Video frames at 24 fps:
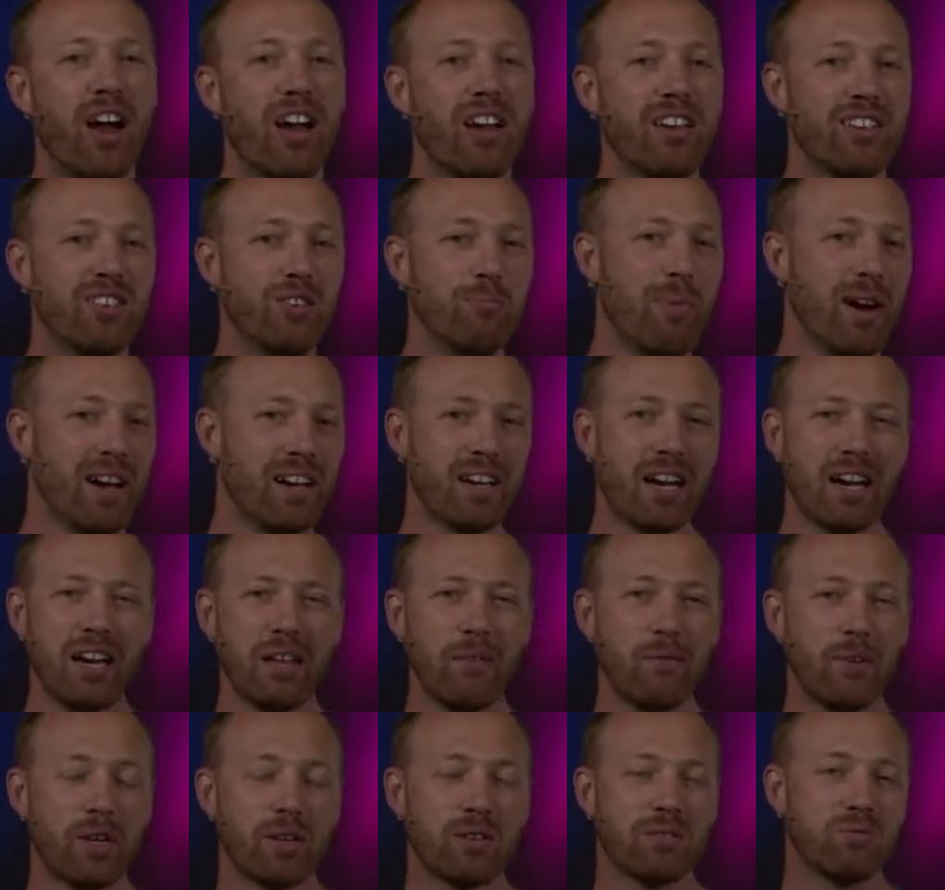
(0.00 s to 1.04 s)
You might not
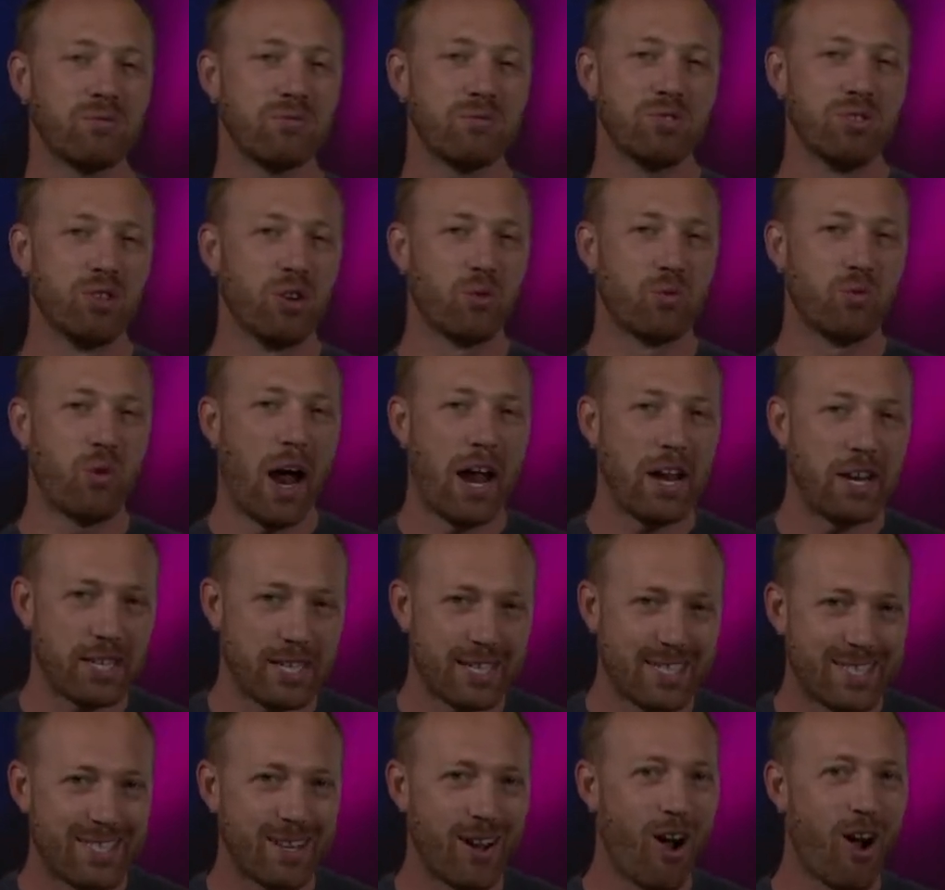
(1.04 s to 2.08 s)
even, write a
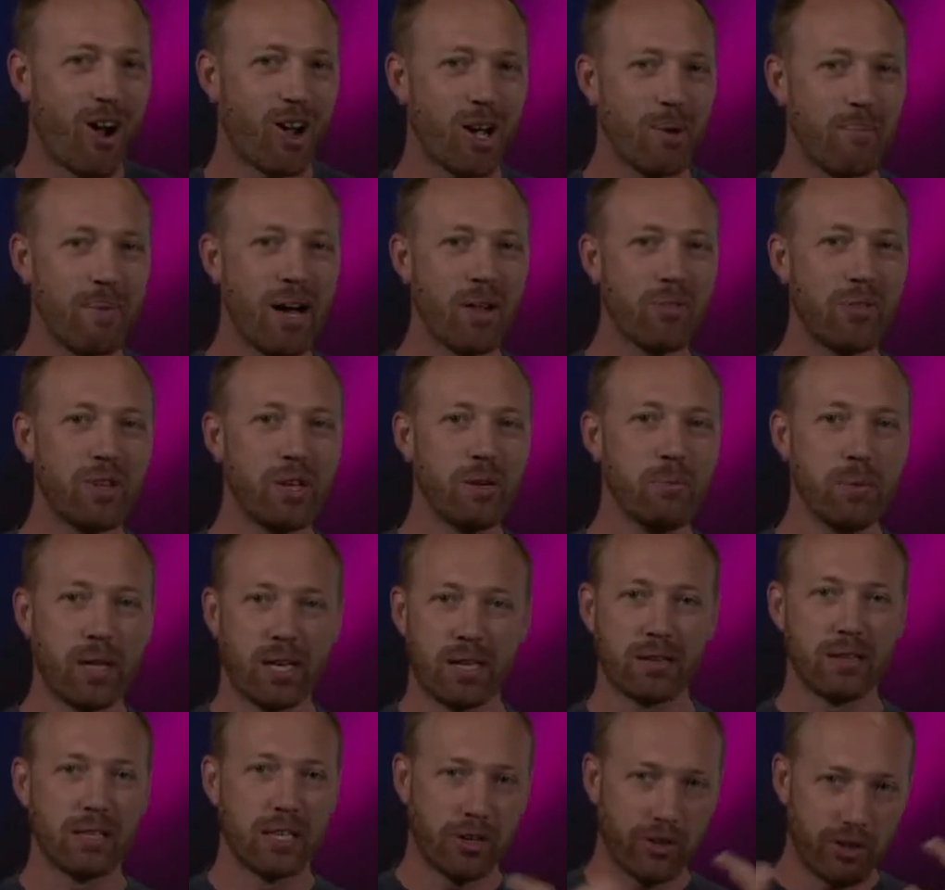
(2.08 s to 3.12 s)
song about them
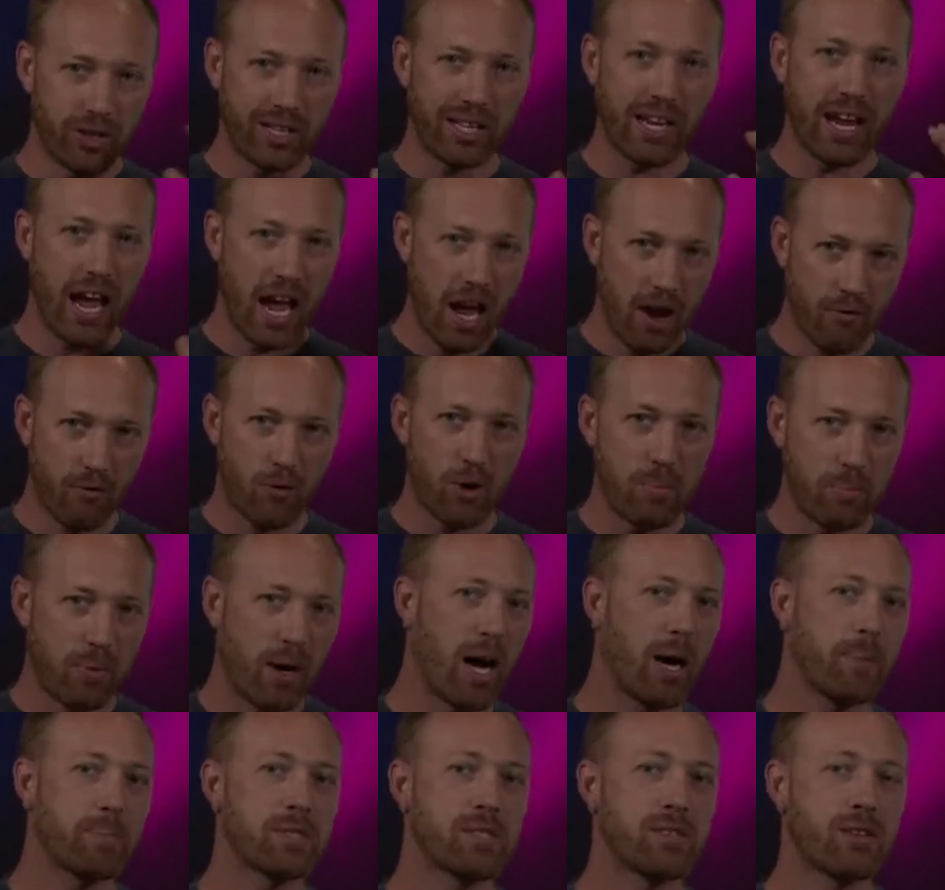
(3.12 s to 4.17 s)
like literally every
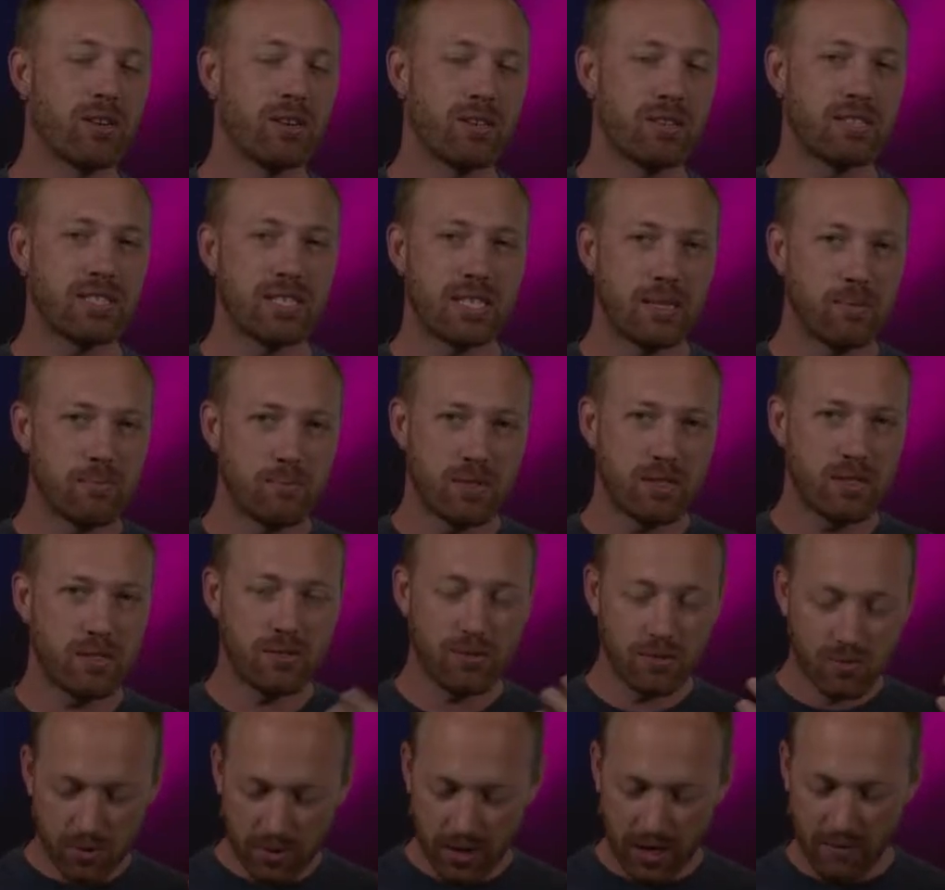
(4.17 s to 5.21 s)
pop star seems to
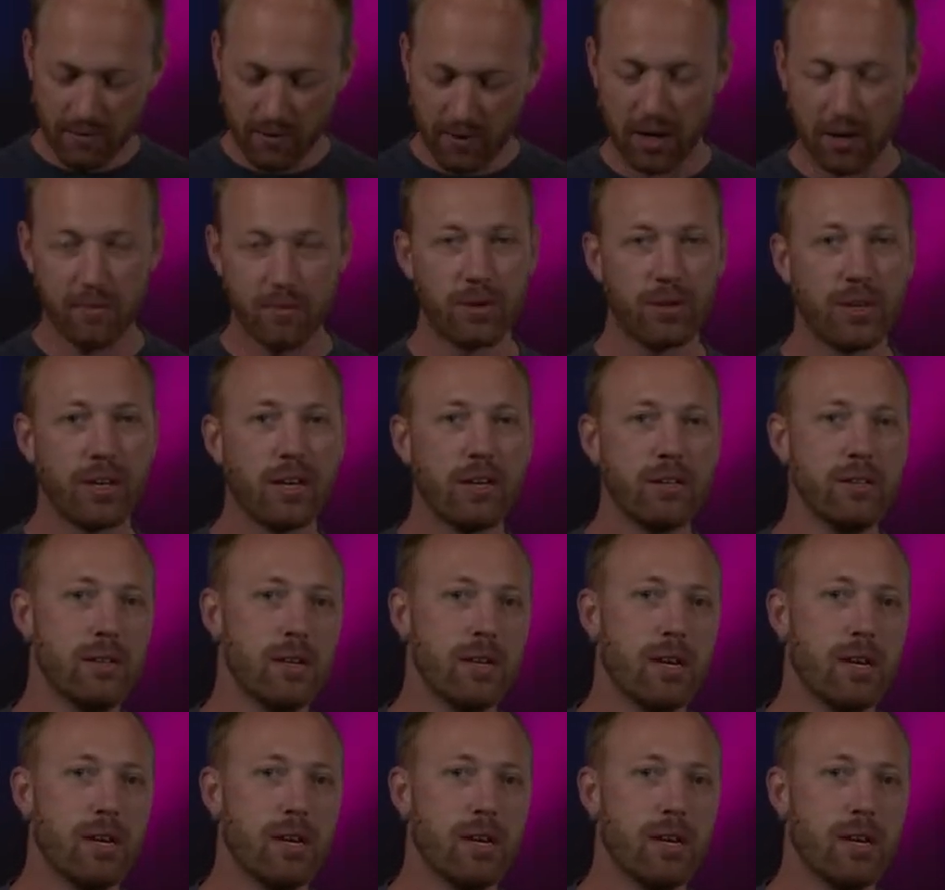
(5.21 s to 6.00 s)
have ever done.